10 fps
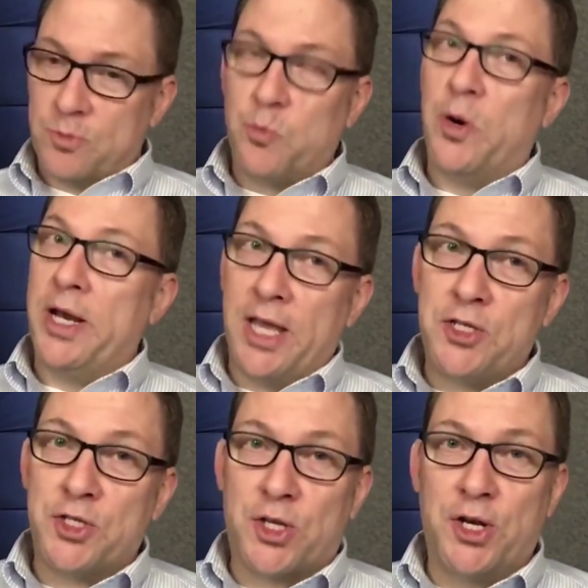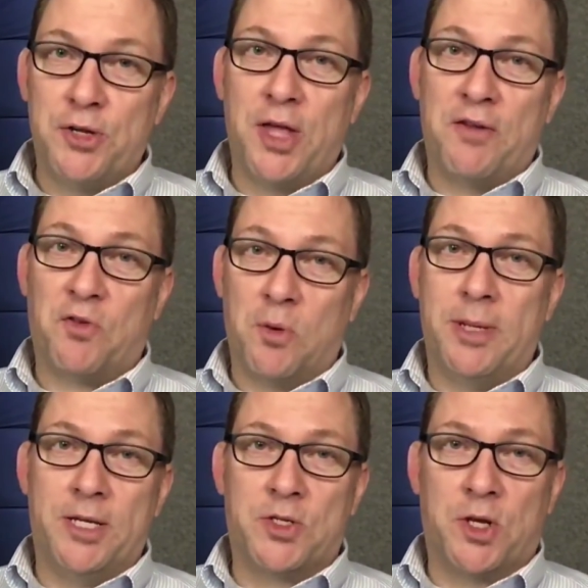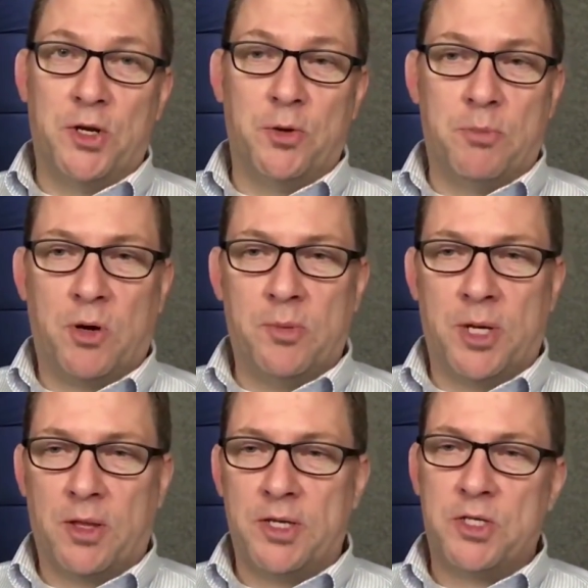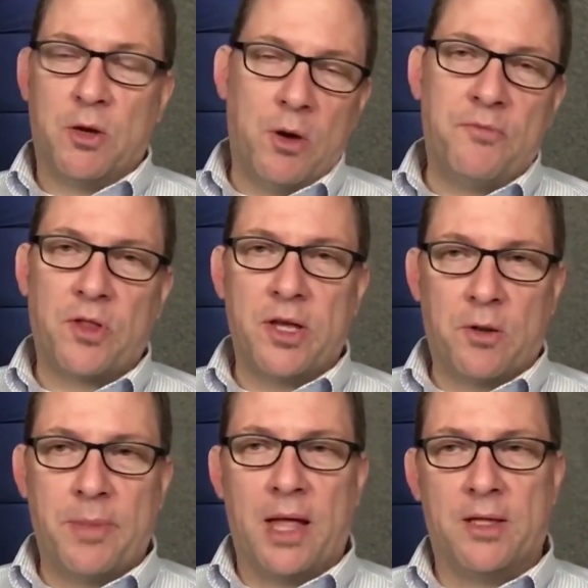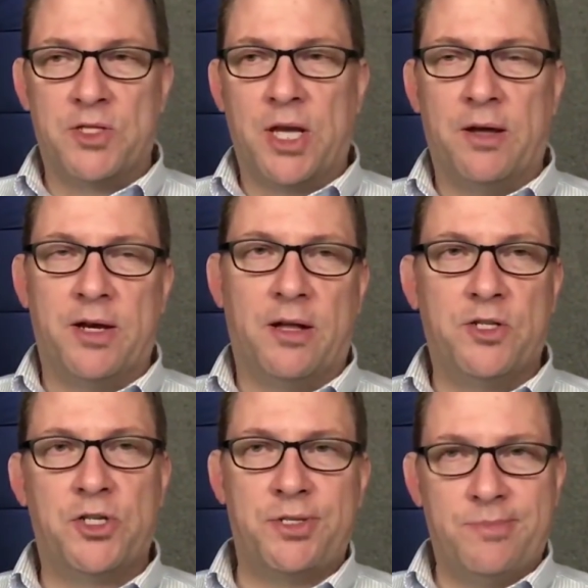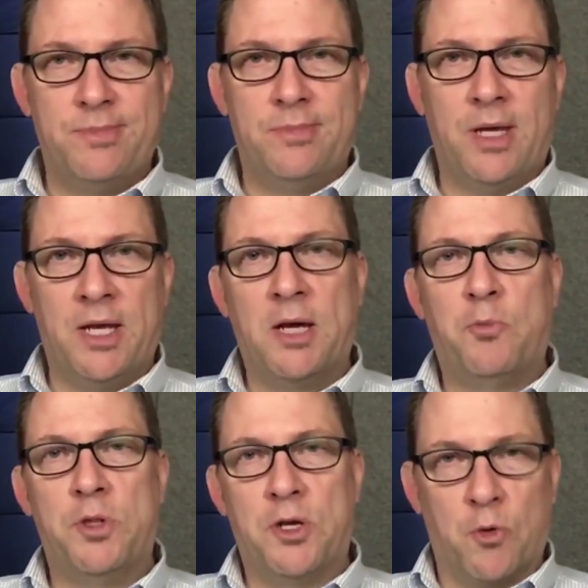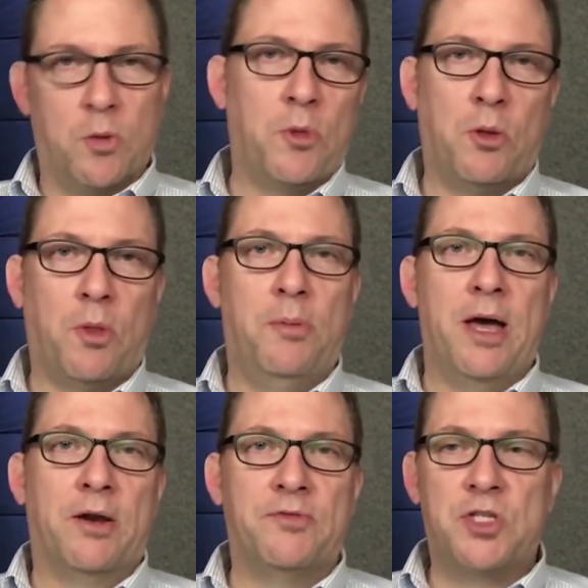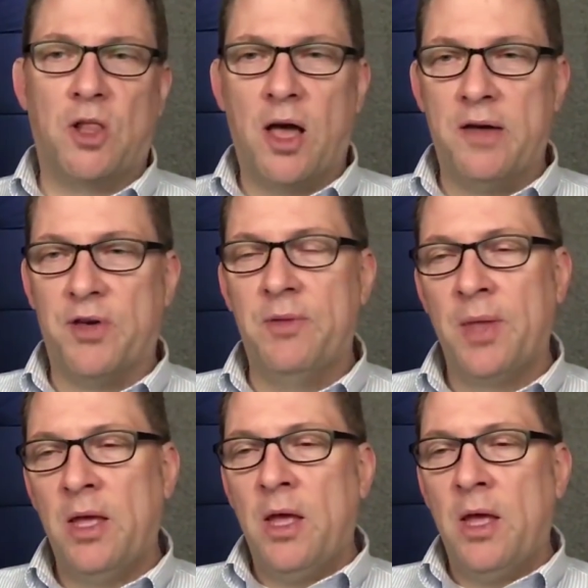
Radiation's going to do that for me, and it's going to do it permanently. So hopefully it'll balance out, and I'll just end up with a normal amount of saliva.